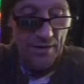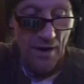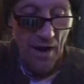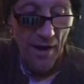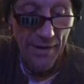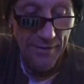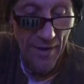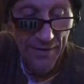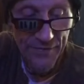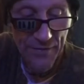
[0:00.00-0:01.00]
All right, you
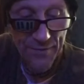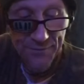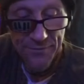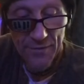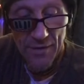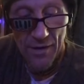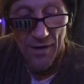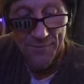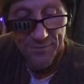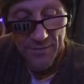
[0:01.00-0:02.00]
guys.
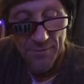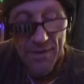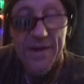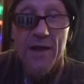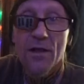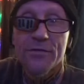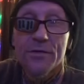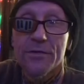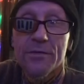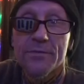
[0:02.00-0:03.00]
Um, Maddie, I love
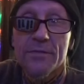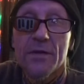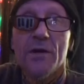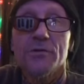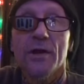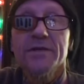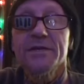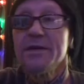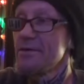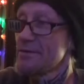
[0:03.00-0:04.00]
you.
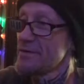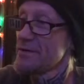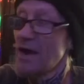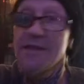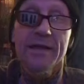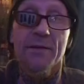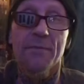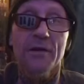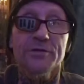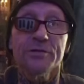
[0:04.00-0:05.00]
Tracy, I think
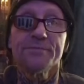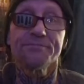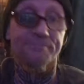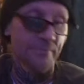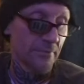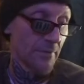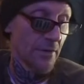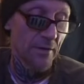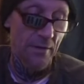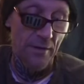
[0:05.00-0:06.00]
about you.
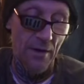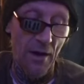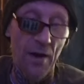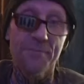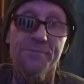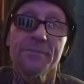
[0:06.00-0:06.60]
Um,